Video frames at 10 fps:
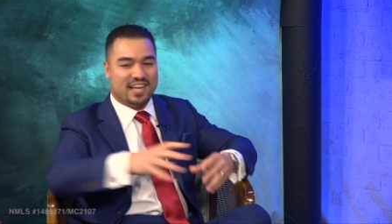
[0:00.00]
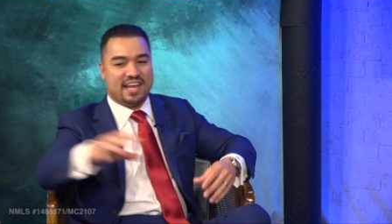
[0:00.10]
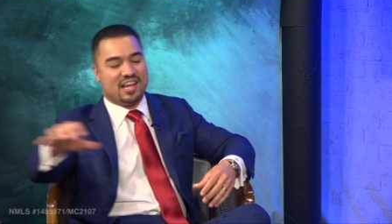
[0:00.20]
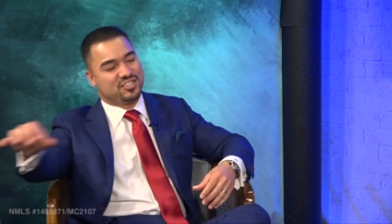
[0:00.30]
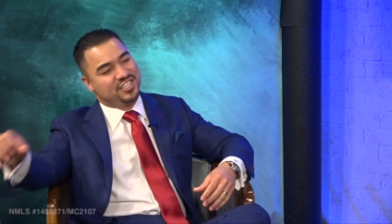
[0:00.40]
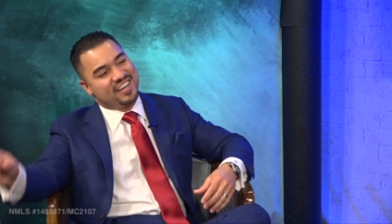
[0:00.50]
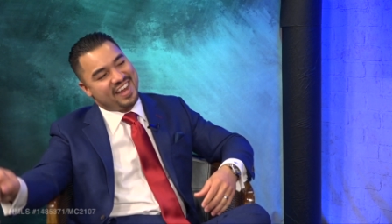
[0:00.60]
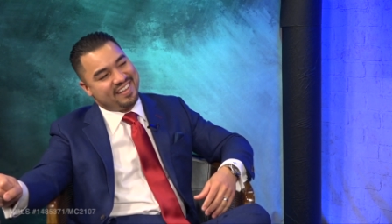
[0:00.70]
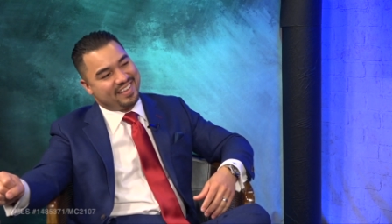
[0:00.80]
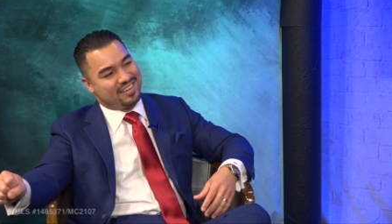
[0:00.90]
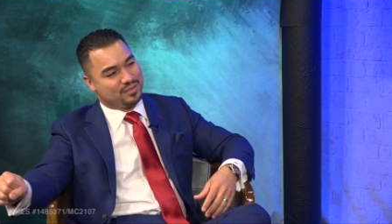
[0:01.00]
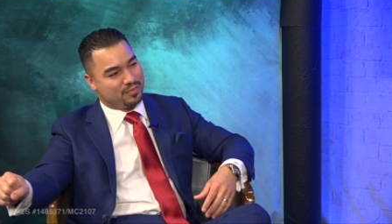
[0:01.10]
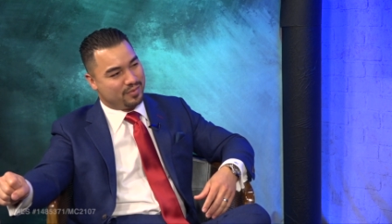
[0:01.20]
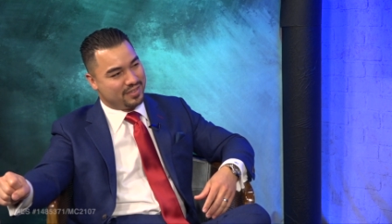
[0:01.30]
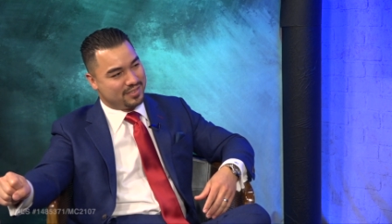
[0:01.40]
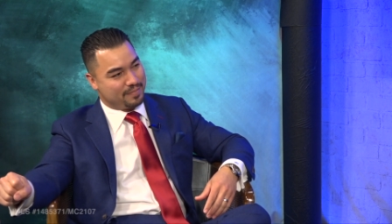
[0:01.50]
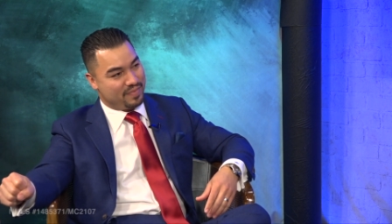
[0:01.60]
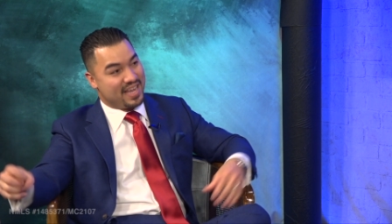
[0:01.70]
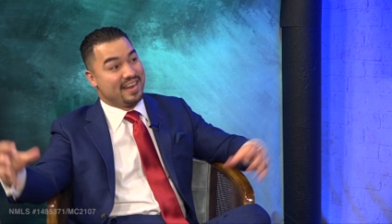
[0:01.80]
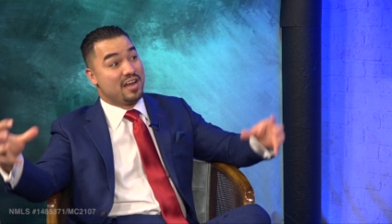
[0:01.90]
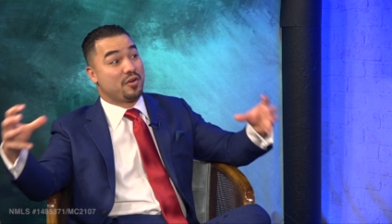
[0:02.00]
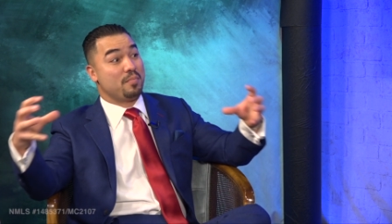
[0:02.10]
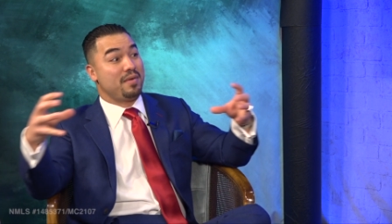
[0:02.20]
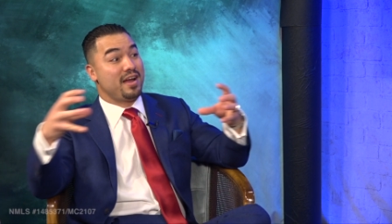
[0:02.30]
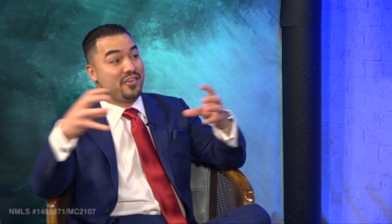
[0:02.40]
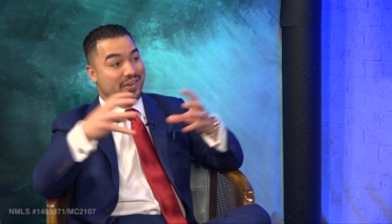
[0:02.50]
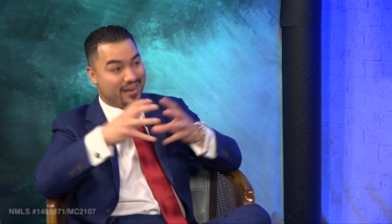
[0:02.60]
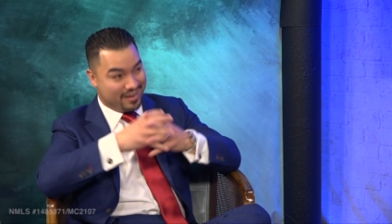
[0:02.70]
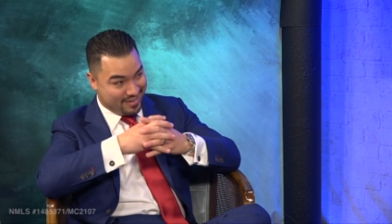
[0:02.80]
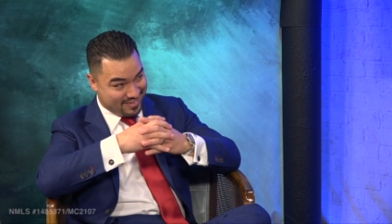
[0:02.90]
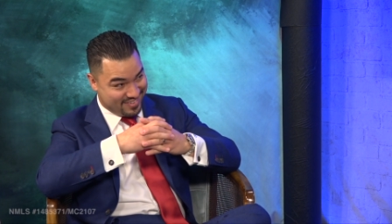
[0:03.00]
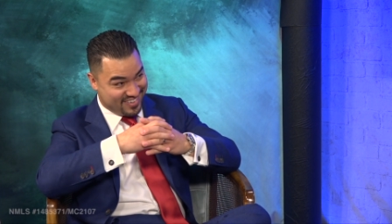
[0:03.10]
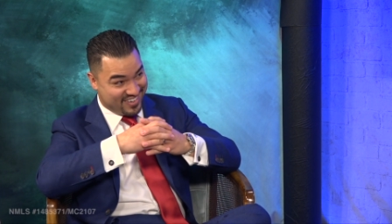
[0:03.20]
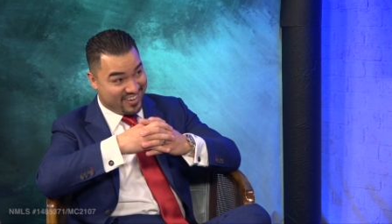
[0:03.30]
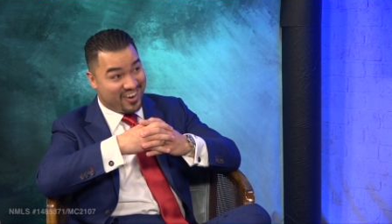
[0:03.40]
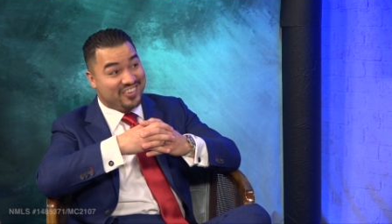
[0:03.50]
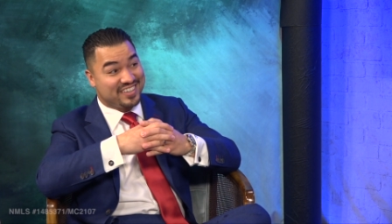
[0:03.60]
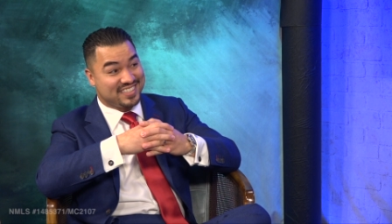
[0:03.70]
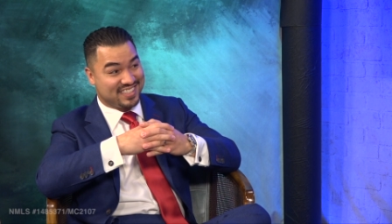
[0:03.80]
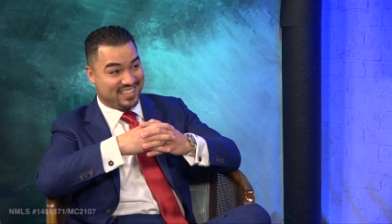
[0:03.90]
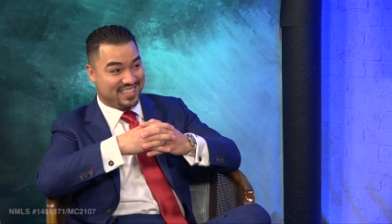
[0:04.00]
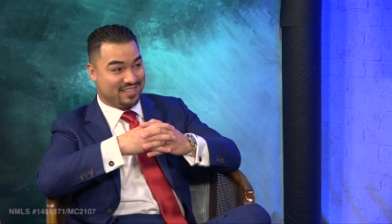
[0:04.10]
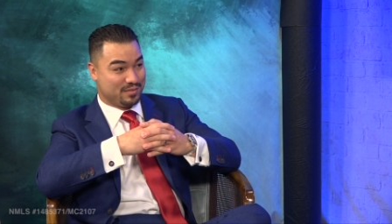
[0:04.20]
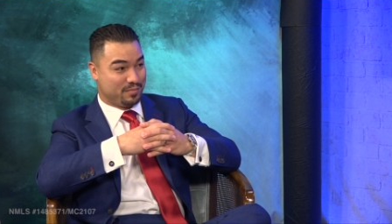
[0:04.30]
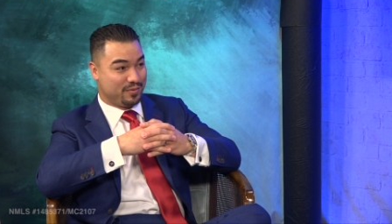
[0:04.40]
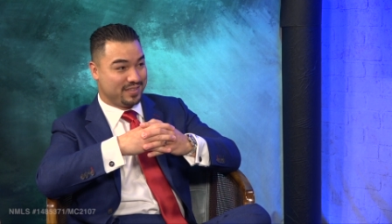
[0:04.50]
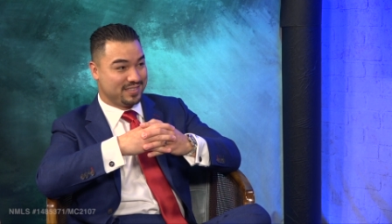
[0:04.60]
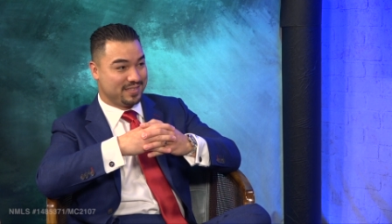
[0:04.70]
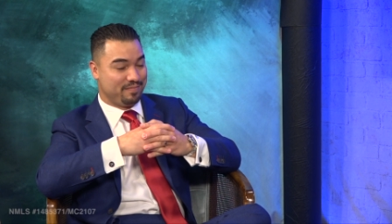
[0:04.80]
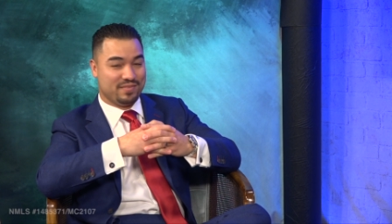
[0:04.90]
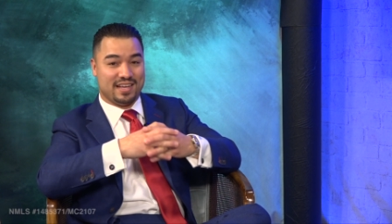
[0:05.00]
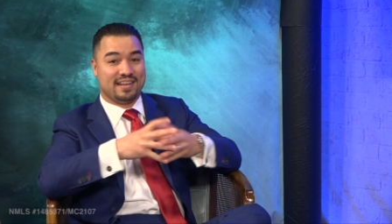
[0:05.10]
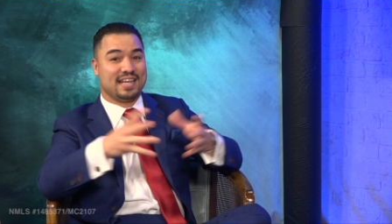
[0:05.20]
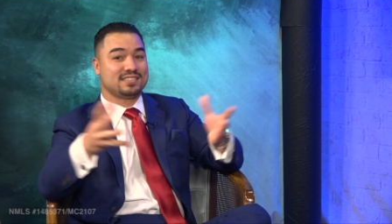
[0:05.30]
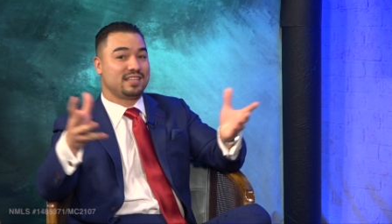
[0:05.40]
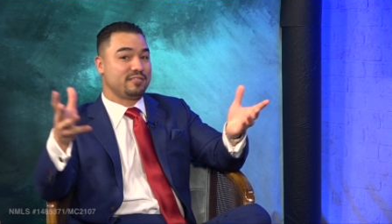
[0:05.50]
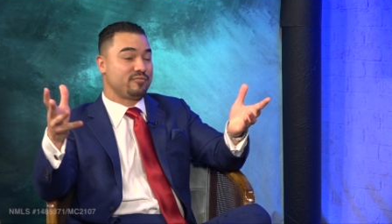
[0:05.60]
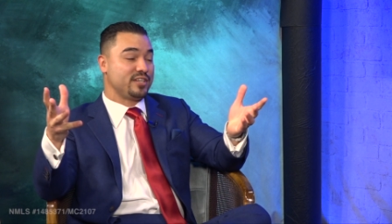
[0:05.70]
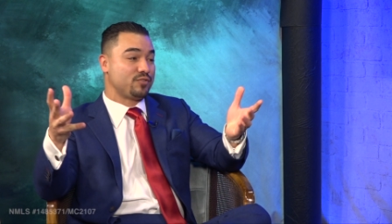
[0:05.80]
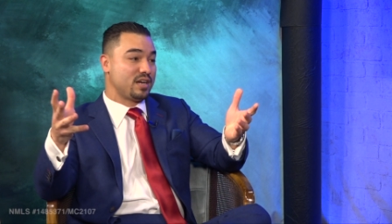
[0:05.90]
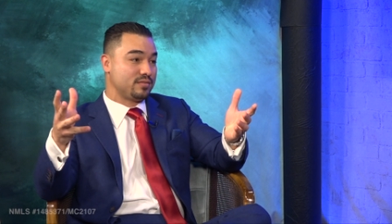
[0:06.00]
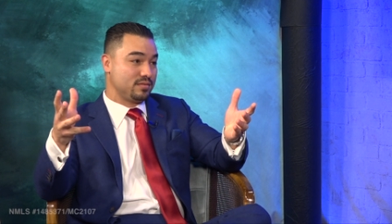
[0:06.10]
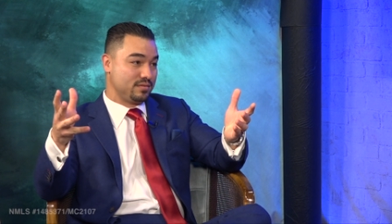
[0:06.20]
and now she got 80,000 points. And now combined, you got 160,000 points, and that's like free travel.